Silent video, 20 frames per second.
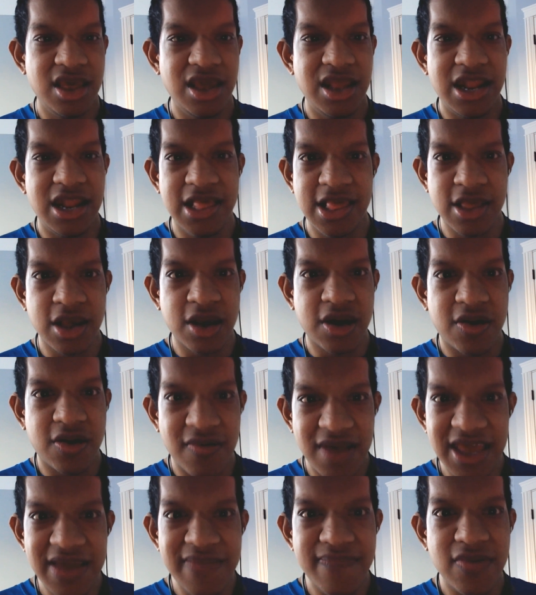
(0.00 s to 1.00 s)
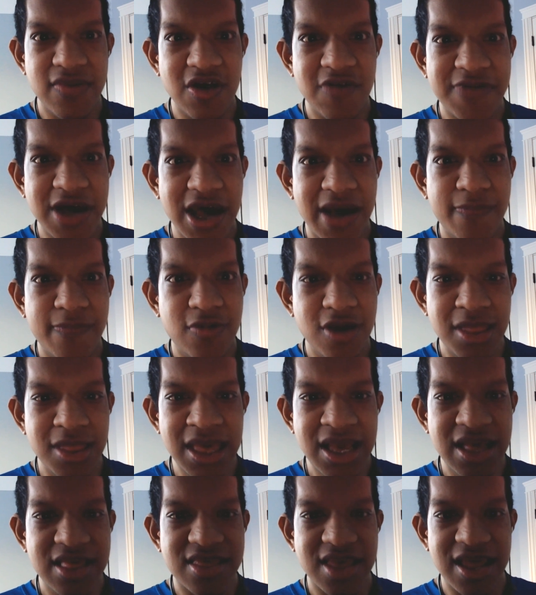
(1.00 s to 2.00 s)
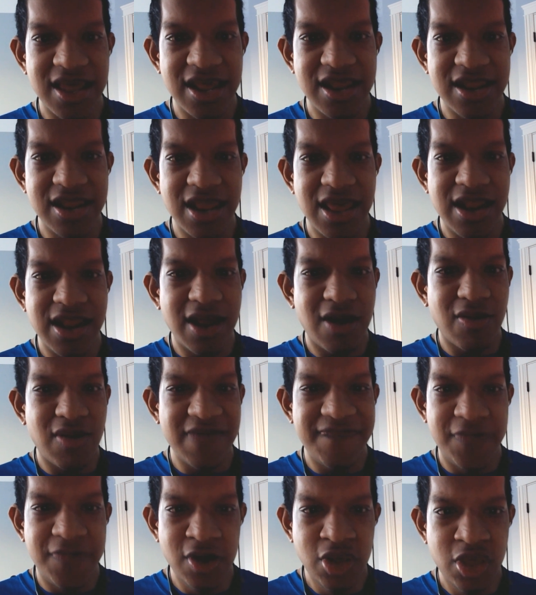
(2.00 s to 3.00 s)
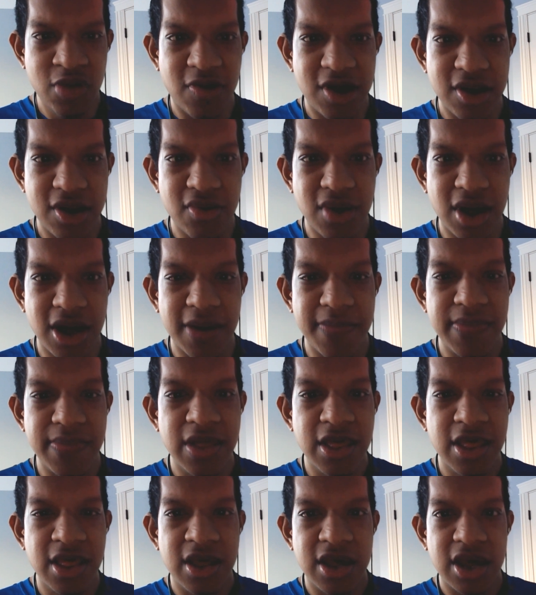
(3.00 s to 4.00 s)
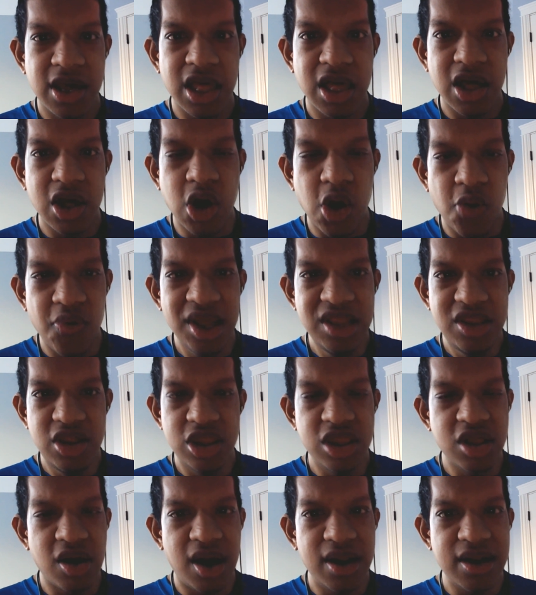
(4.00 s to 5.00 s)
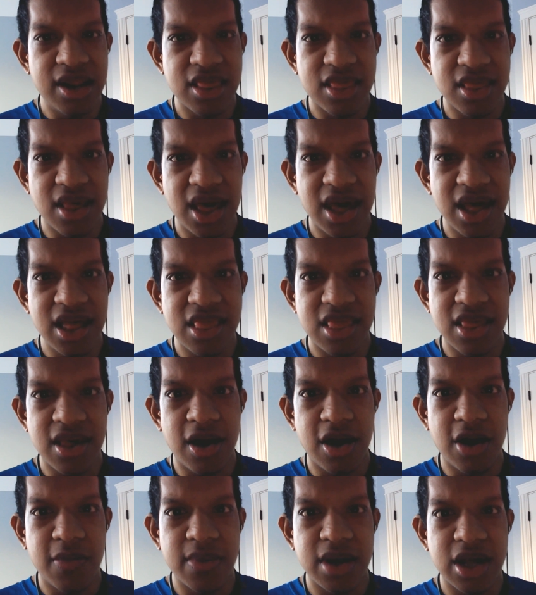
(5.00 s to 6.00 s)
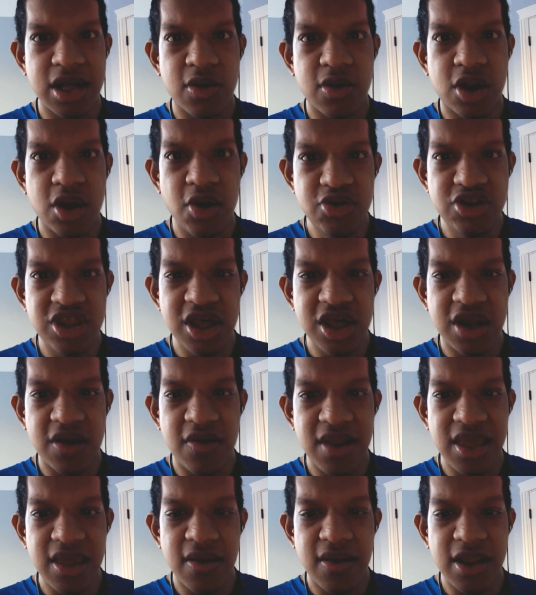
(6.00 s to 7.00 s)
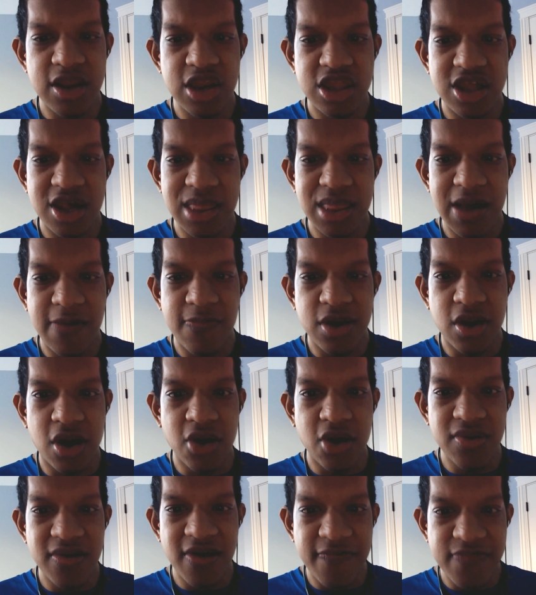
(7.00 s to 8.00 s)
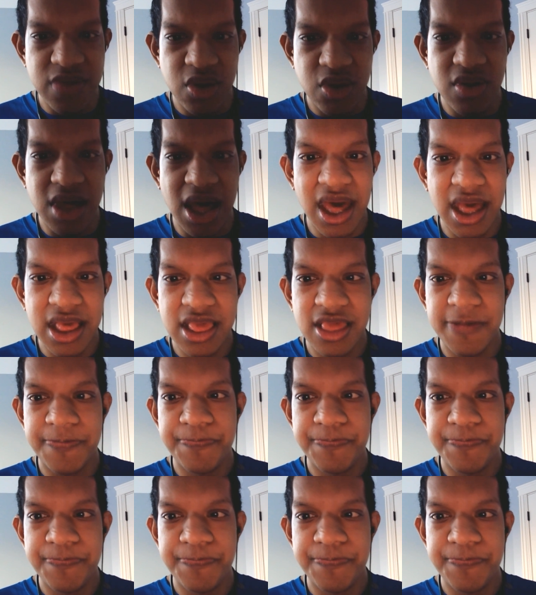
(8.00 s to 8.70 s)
This is a great move. I'm really excited. Now, I first want to um go into Sean Desai's um coaching career and share that with all of you guys.